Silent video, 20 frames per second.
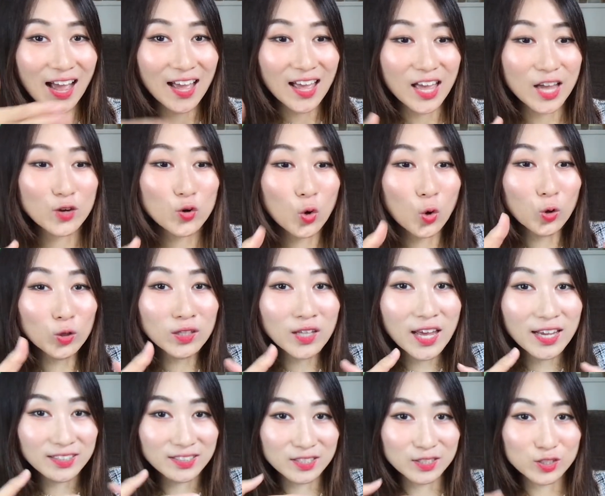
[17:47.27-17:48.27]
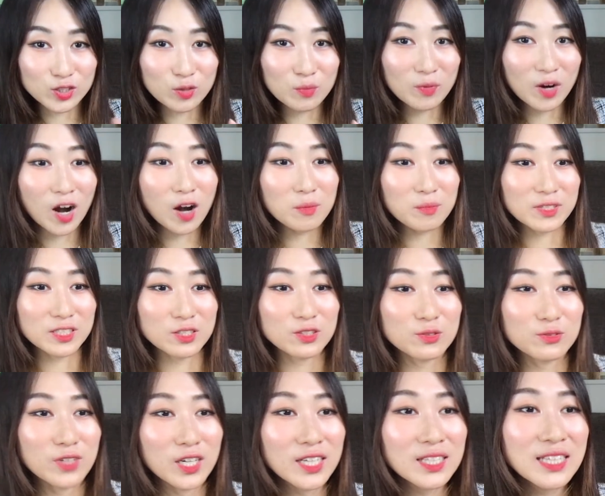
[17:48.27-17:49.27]
and collect some garbage,
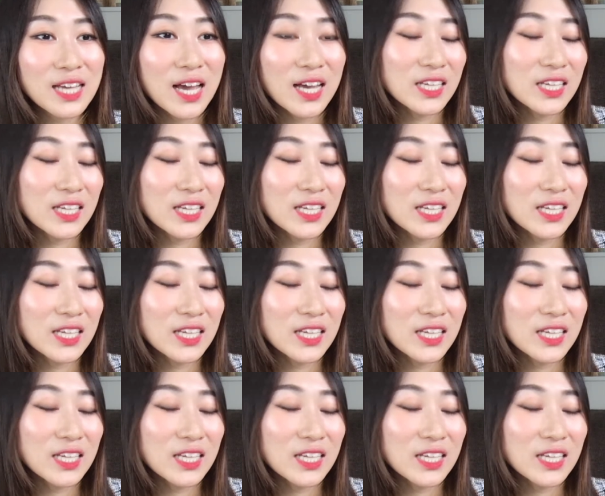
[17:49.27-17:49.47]
right?